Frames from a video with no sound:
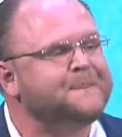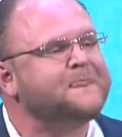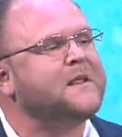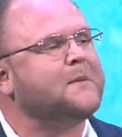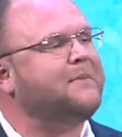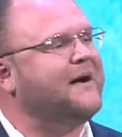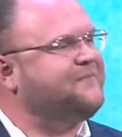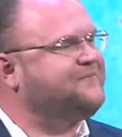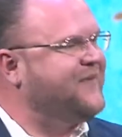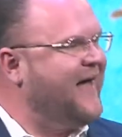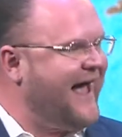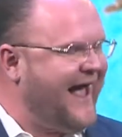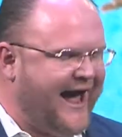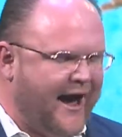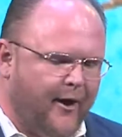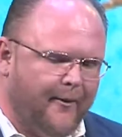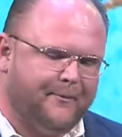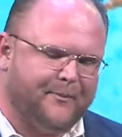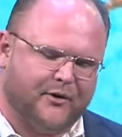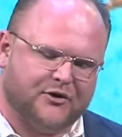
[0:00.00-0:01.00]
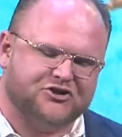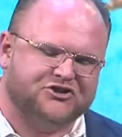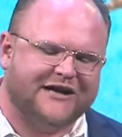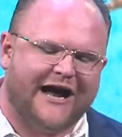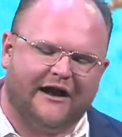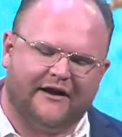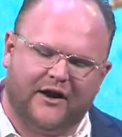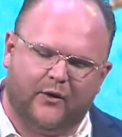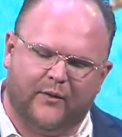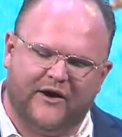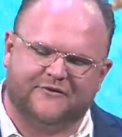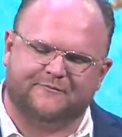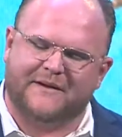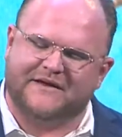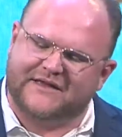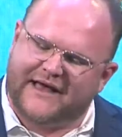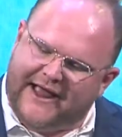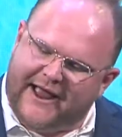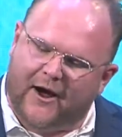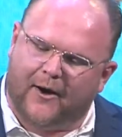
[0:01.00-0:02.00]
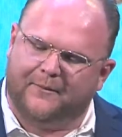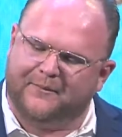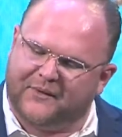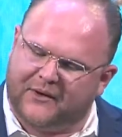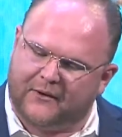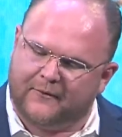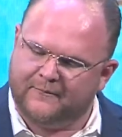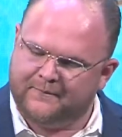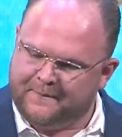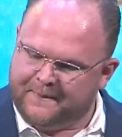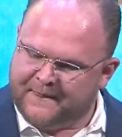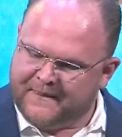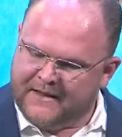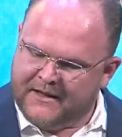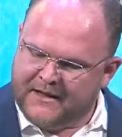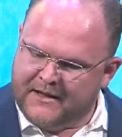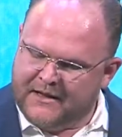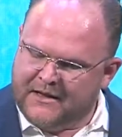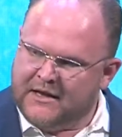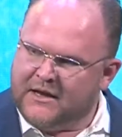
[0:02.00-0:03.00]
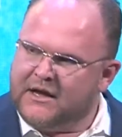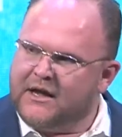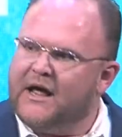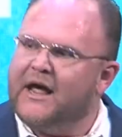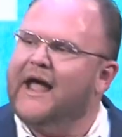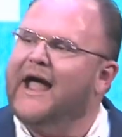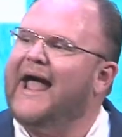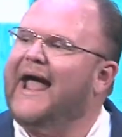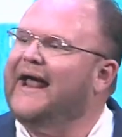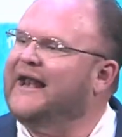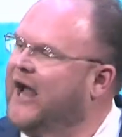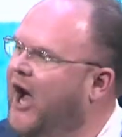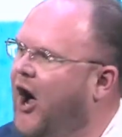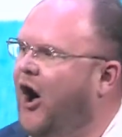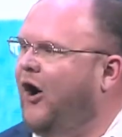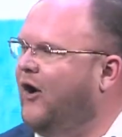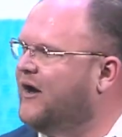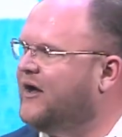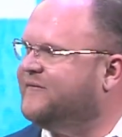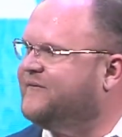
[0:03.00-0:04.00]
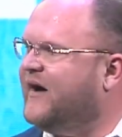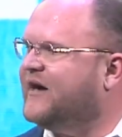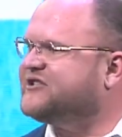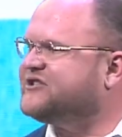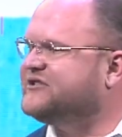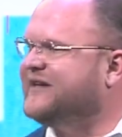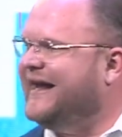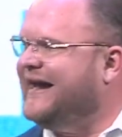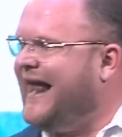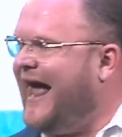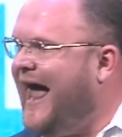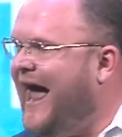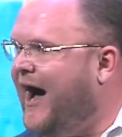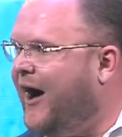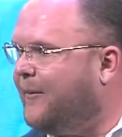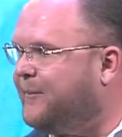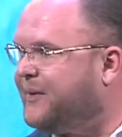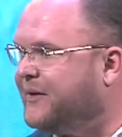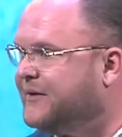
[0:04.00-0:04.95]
But the Helper, shout it with me, the Helper. And all of us need help.